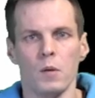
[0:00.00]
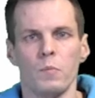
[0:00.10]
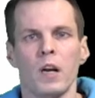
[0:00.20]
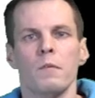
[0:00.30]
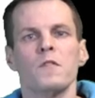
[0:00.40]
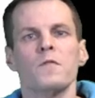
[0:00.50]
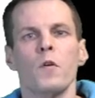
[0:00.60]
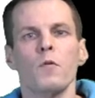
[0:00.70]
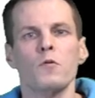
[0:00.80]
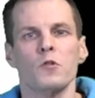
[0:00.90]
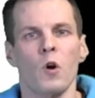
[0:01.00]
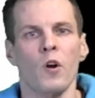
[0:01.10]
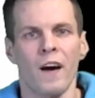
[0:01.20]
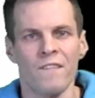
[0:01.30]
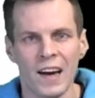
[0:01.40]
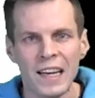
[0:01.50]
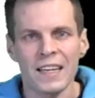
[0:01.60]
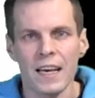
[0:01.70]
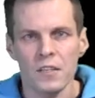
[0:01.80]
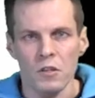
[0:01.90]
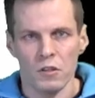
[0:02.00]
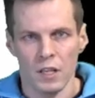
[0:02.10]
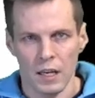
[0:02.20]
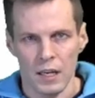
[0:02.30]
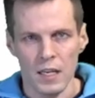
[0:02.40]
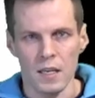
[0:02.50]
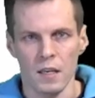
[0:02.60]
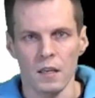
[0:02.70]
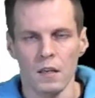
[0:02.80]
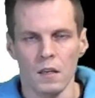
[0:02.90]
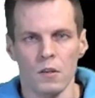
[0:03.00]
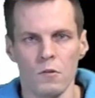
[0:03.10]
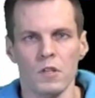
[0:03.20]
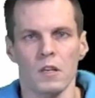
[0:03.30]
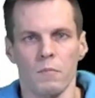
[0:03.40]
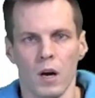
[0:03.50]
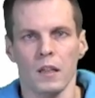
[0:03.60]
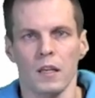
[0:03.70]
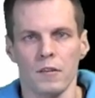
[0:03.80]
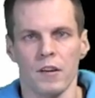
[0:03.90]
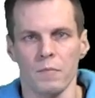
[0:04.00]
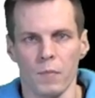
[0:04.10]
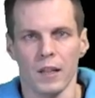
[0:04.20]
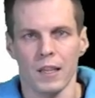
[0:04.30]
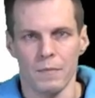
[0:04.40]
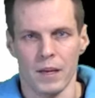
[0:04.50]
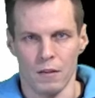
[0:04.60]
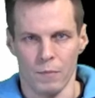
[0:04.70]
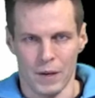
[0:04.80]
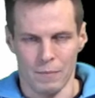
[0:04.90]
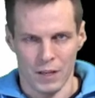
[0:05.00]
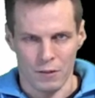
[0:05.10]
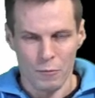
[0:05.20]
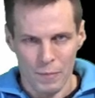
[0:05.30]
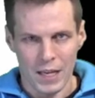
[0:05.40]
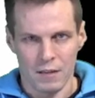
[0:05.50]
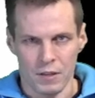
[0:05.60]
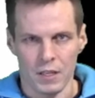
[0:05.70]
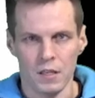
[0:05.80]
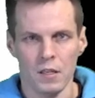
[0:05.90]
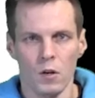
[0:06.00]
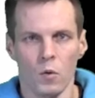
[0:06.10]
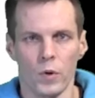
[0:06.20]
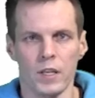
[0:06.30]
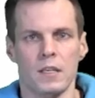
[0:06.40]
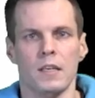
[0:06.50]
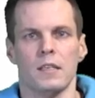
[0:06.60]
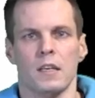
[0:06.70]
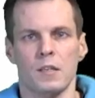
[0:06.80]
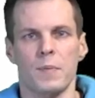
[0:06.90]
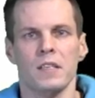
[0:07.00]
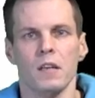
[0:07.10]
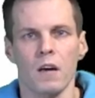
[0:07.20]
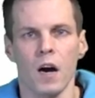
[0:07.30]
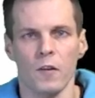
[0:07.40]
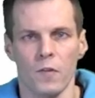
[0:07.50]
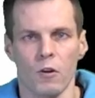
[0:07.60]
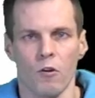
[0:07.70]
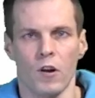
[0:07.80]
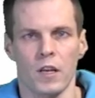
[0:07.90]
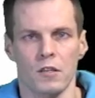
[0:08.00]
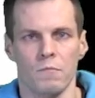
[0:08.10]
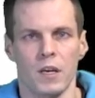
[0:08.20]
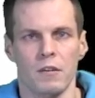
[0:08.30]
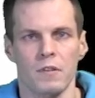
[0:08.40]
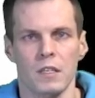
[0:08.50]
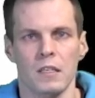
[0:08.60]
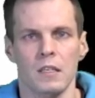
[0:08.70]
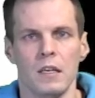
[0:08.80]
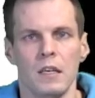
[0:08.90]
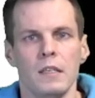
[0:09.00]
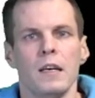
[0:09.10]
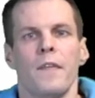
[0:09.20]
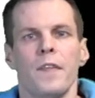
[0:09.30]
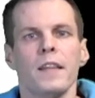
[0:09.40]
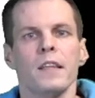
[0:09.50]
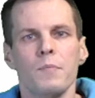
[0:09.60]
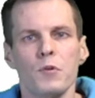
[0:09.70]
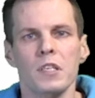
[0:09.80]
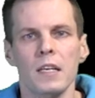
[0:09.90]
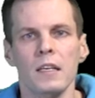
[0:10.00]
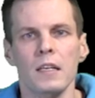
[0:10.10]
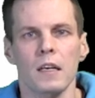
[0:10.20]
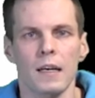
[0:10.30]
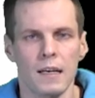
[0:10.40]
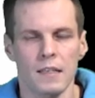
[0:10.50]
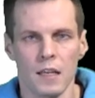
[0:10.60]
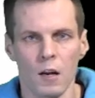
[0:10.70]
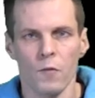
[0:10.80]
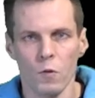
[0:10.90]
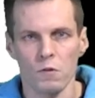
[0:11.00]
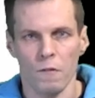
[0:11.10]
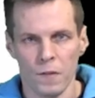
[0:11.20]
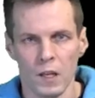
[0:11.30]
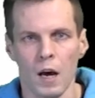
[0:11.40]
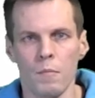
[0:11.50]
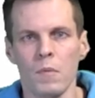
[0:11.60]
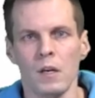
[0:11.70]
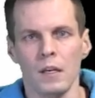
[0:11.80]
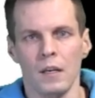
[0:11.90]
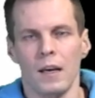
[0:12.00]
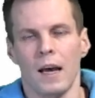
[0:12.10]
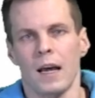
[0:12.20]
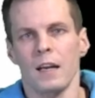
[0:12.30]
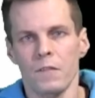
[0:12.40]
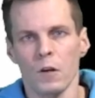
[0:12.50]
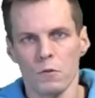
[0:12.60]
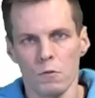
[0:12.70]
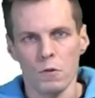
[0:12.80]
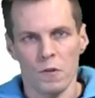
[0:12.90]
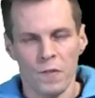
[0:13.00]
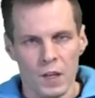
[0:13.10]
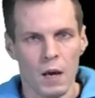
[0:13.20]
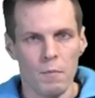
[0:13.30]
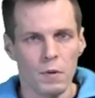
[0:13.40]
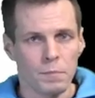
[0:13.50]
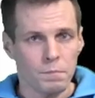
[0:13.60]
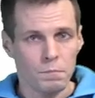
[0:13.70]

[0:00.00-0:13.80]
but it was focused on a validation technique using multi-trait multi-method method matrix, which is a special kind of a correlation matrix. And then they presented a, a set of rules of thumb, and if those rules of thumb